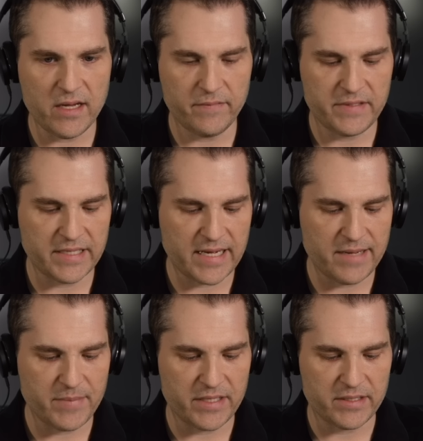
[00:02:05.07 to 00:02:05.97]
of
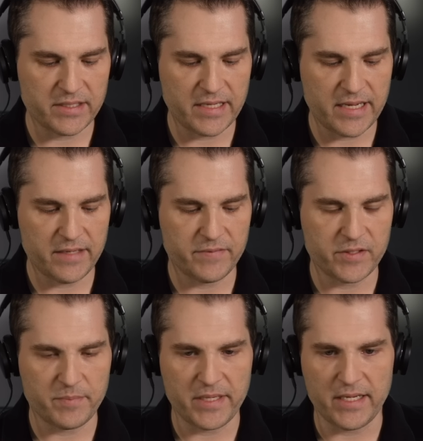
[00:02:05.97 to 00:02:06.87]
diamonds, 10 of
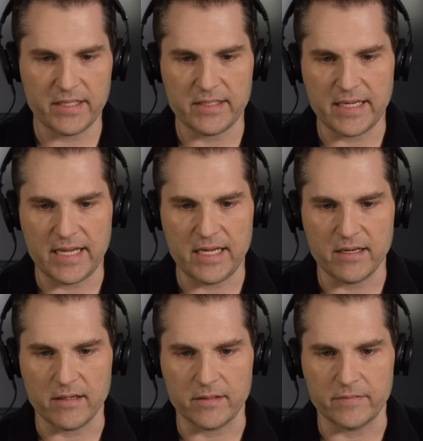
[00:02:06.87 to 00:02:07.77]
spades,
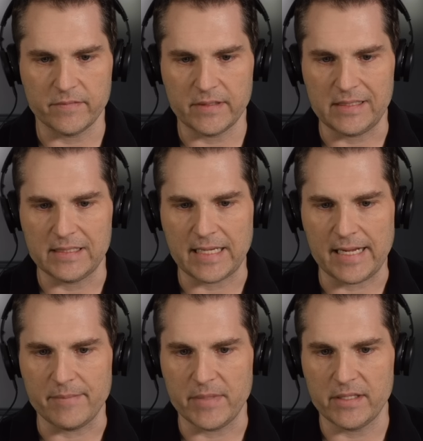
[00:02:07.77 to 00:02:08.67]
eight of
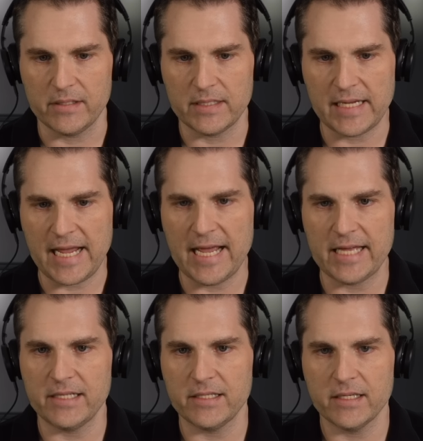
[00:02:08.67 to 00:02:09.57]
diamonds.
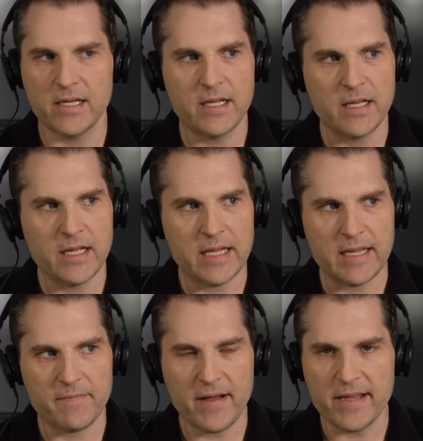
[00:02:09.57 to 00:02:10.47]
And
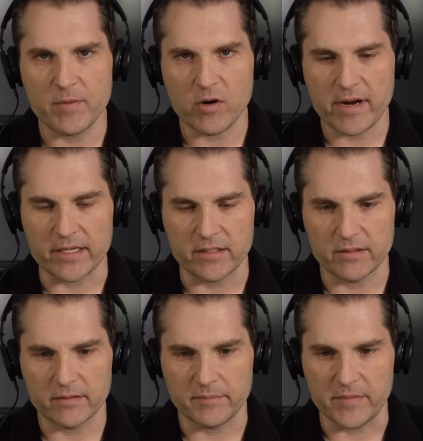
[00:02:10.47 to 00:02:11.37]
if I am
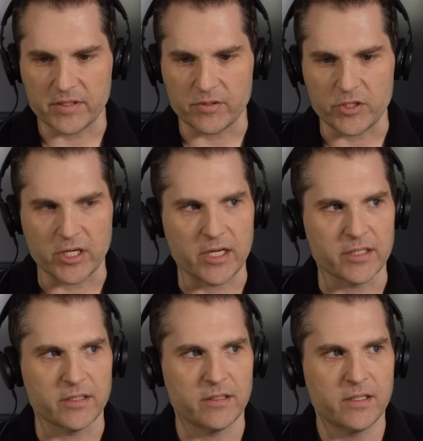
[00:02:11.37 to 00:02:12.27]
correct, Mr.
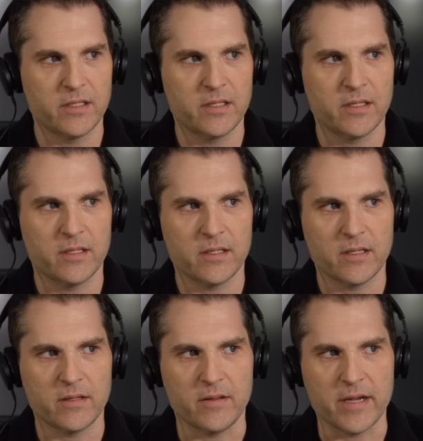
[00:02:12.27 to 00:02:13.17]
John,
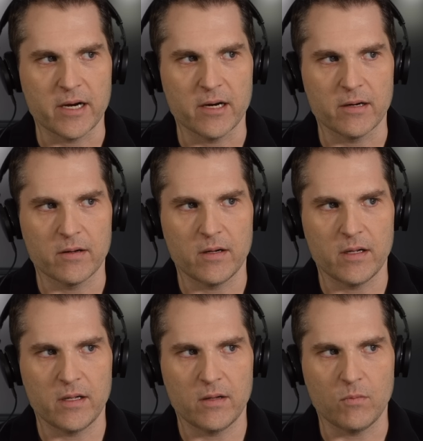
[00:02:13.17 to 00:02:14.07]
there
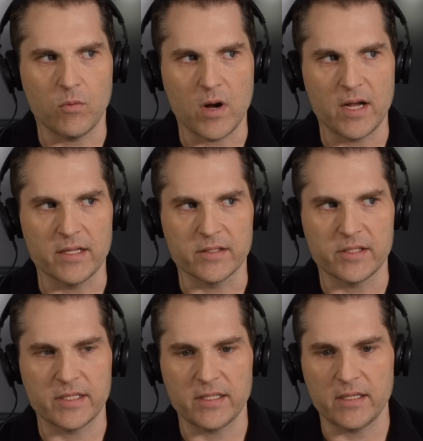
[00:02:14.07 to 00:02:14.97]

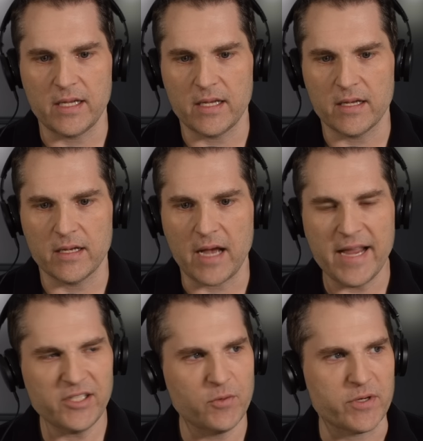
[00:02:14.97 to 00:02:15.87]
was,
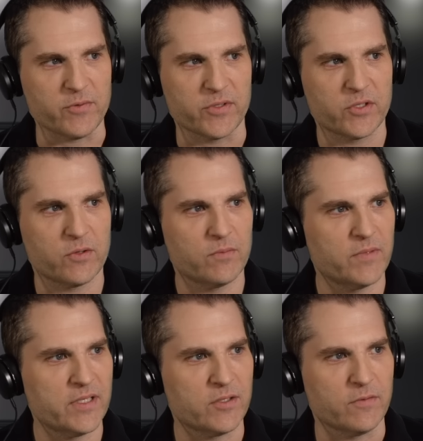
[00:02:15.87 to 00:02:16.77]
I actually went to a
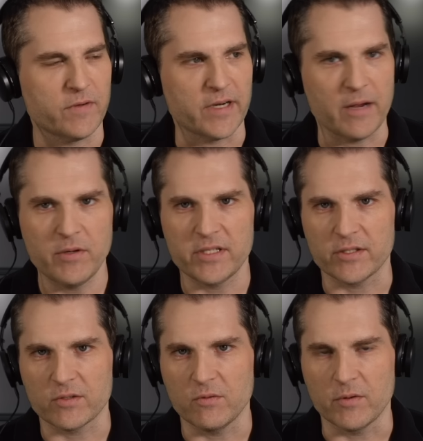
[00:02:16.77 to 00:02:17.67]
that's so funny. I went
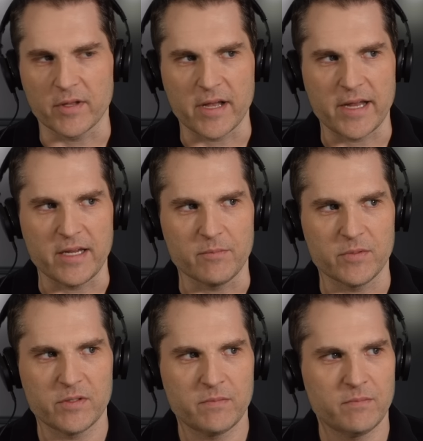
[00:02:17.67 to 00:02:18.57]
to school with a guy named